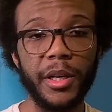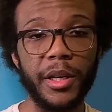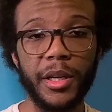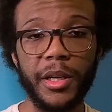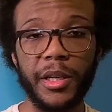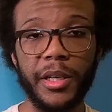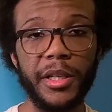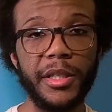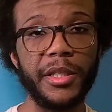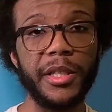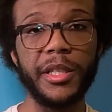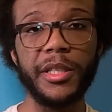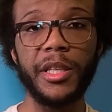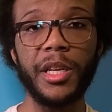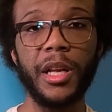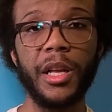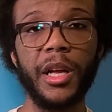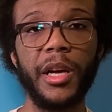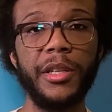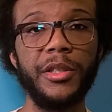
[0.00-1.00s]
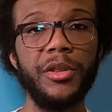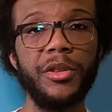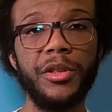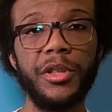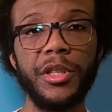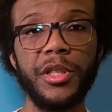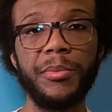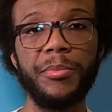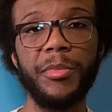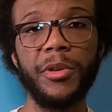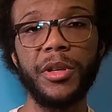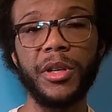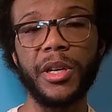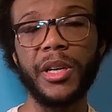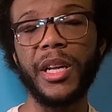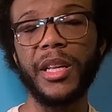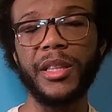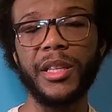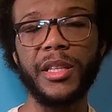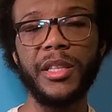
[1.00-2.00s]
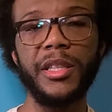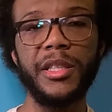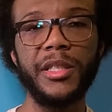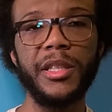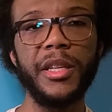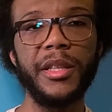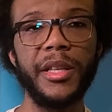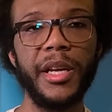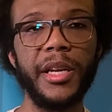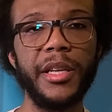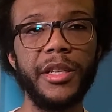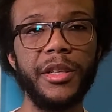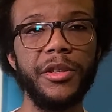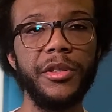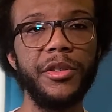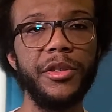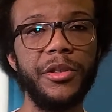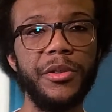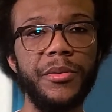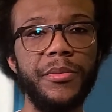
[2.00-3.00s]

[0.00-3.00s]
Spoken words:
He says it a lot during this book, and I think he said that here too.